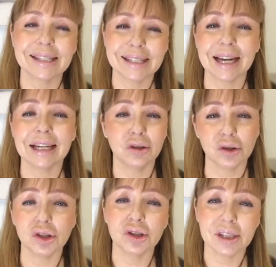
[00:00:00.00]
start
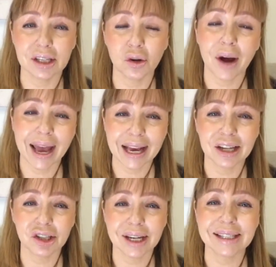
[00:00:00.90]
introducing your
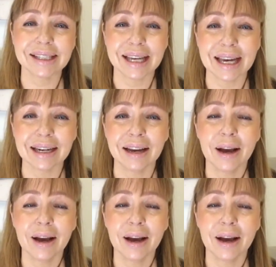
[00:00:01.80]
AHAs again.